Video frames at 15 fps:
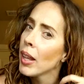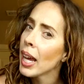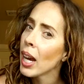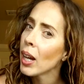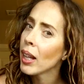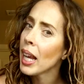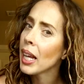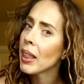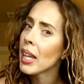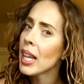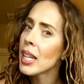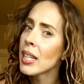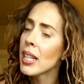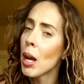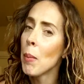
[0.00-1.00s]
the hair like
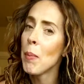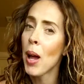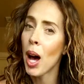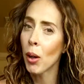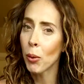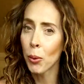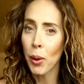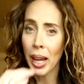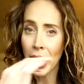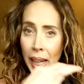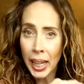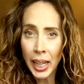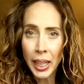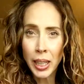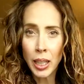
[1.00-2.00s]
this. I'm not
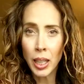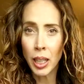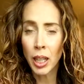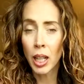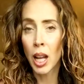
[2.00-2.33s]
raking.